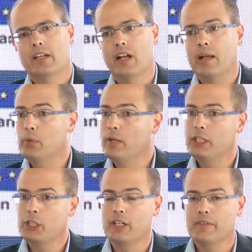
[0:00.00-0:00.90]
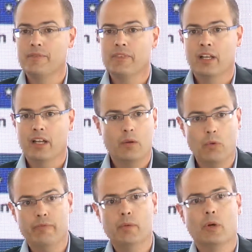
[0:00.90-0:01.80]
collaboration.
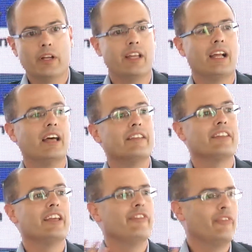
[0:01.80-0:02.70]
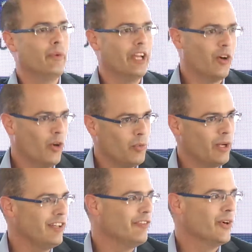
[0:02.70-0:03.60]
We've been working as if we are
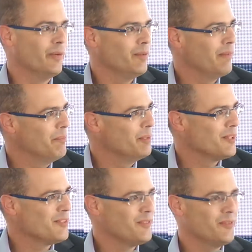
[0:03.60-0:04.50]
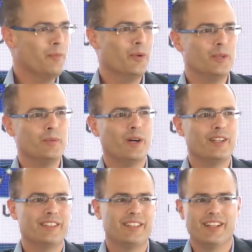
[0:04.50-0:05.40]
already formal members. We wouldn't
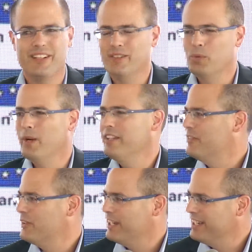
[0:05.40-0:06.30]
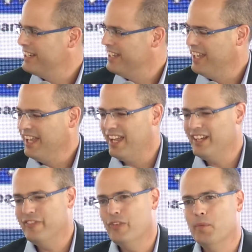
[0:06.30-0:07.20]
want to wait for
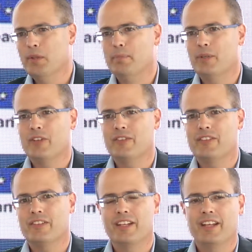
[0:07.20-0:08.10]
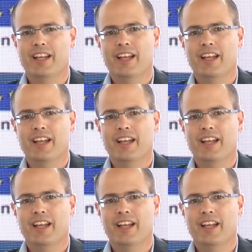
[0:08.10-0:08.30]
any formal process, and